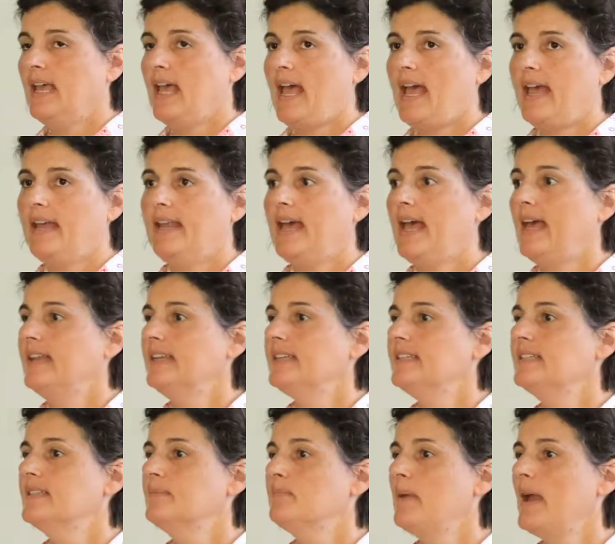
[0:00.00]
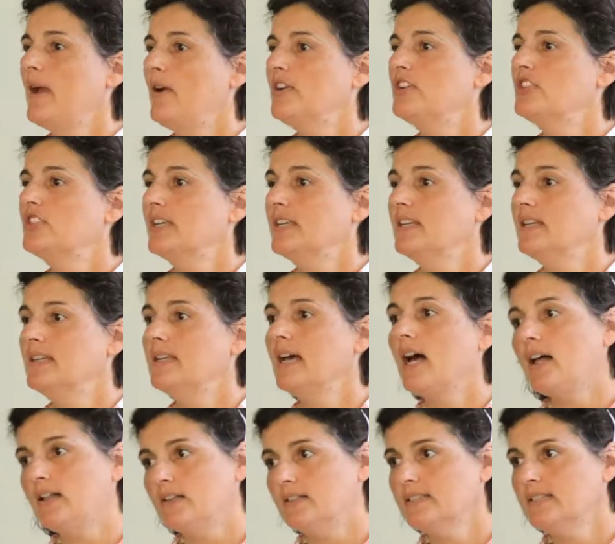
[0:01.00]
had had his marriage
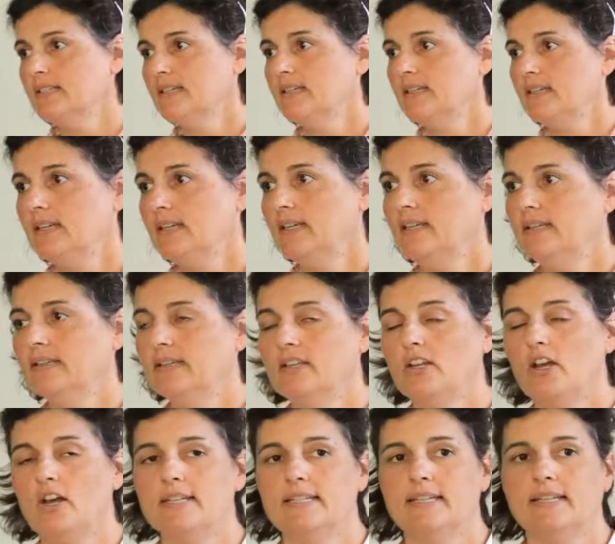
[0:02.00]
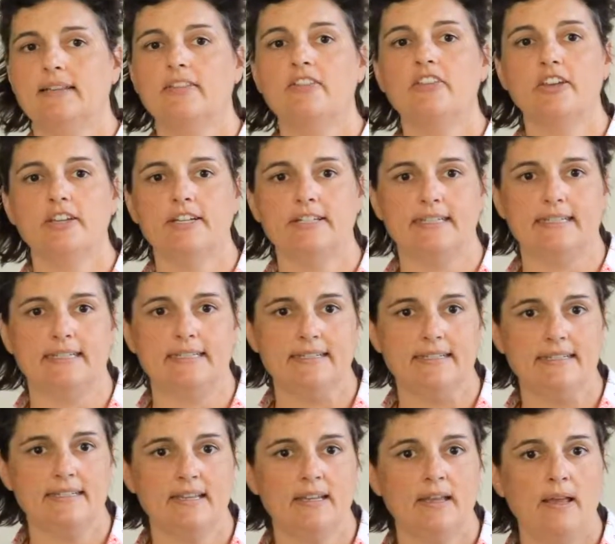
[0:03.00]
annulled in the
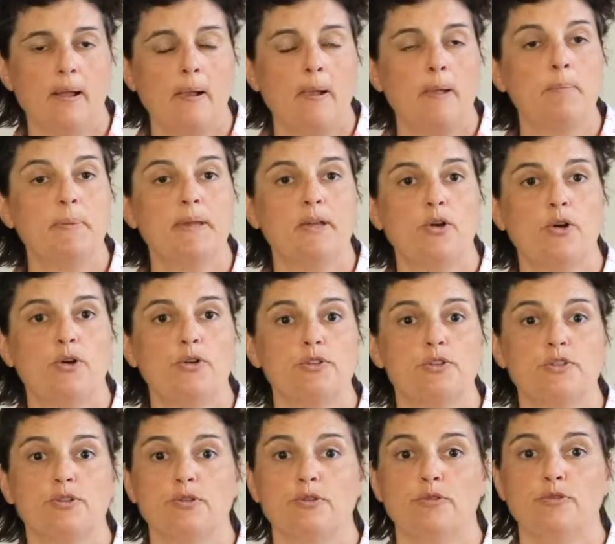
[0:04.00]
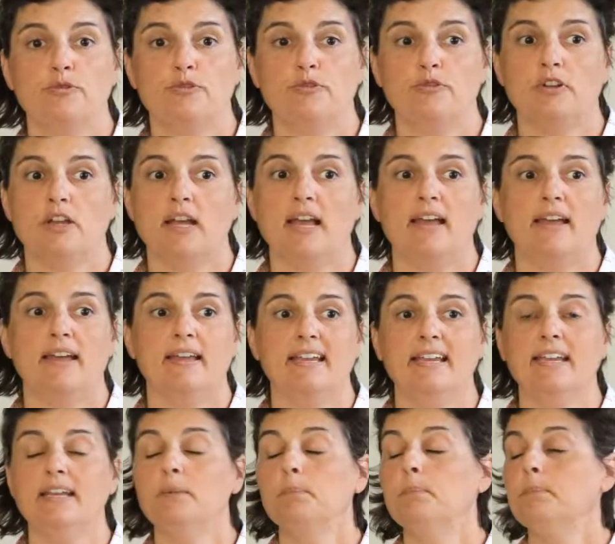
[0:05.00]
1930s because of
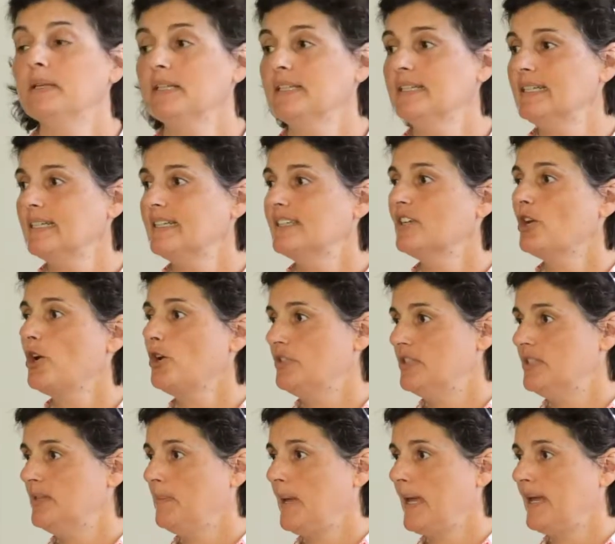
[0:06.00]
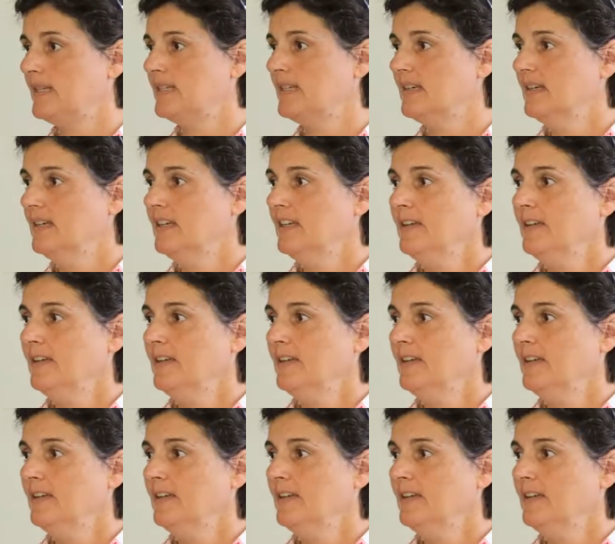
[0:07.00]
inability to consummate.